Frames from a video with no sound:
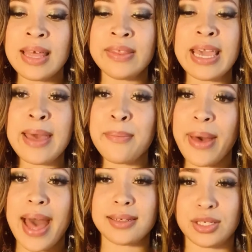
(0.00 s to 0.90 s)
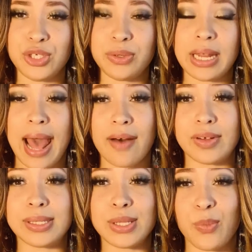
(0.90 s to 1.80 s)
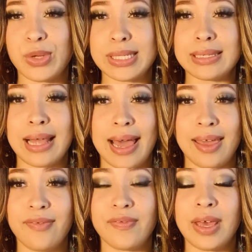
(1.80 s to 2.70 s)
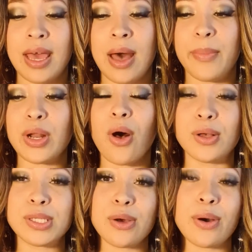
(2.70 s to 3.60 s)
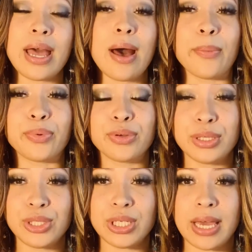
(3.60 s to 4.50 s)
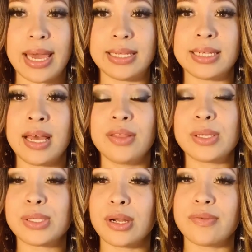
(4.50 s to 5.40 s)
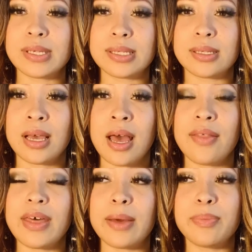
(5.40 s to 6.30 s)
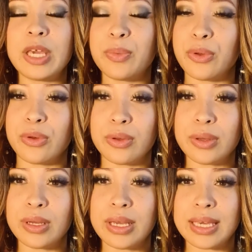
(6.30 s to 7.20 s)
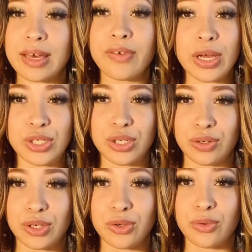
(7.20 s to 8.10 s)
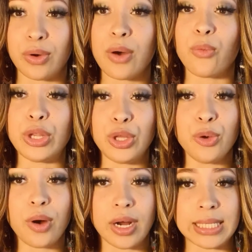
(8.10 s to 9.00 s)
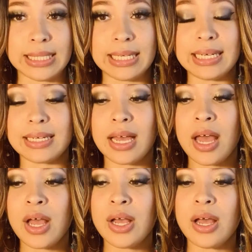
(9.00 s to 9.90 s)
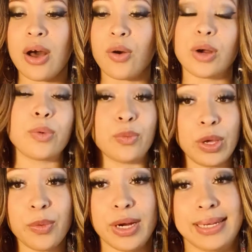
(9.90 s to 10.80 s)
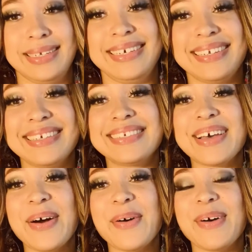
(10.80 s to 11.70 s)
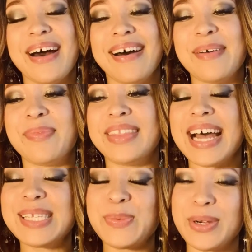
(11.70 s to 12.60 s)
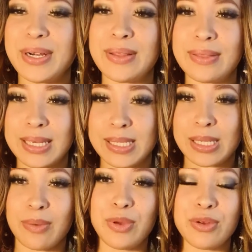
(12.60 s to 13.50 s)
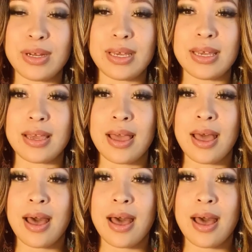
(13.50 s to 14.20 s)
the impact that you could have on someone's life, but also appreciate the service that people give unto you when you are in need, or when we were in need. So that's where this community